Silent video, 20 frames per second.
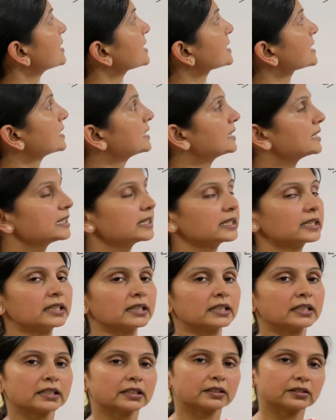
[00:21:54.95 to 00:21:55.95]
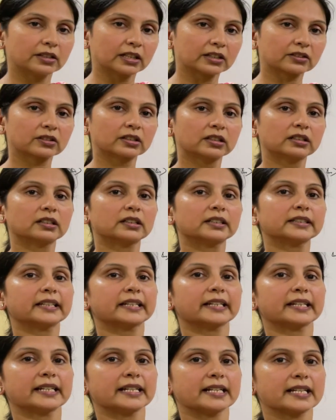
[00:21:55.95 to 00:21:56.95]
see the
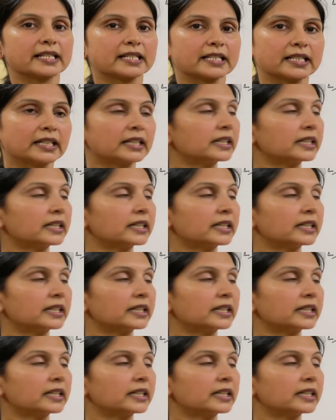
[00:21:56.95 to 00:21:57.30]
third case,